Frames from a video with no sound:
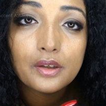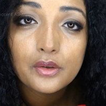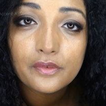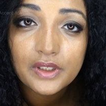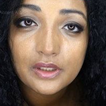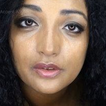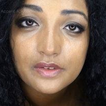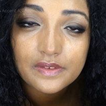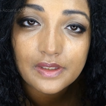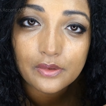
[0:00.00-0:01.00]
your
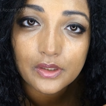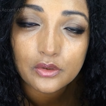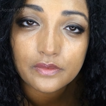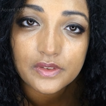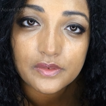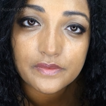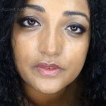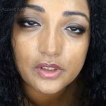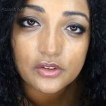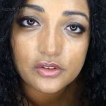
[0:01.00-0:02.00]
fingers now that
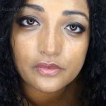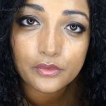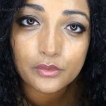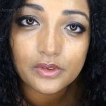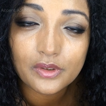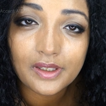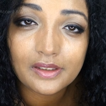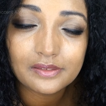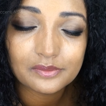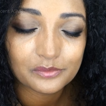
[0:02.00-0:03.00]
we've touched food,
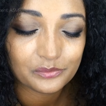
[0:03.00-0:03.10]
okay?